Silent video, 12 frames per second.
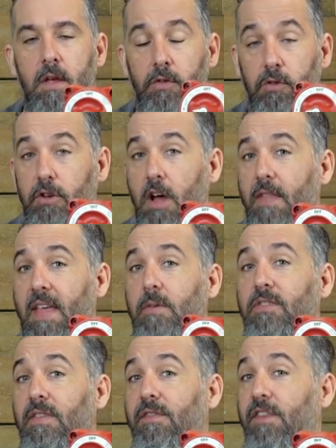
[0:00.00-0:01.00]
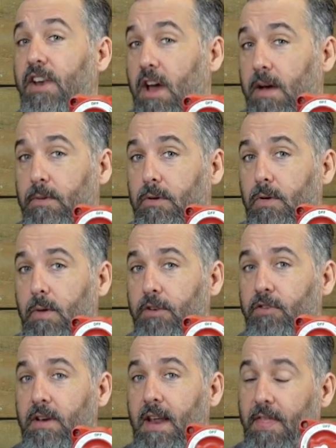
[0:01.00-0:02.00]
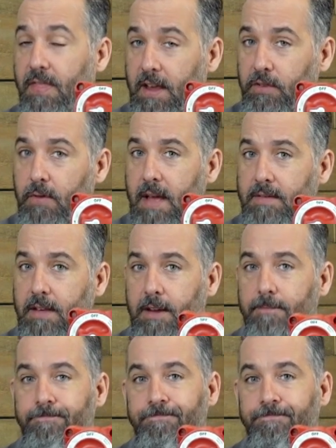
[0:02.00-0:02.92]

So Don, that was a phenomenal question and thanks for asking.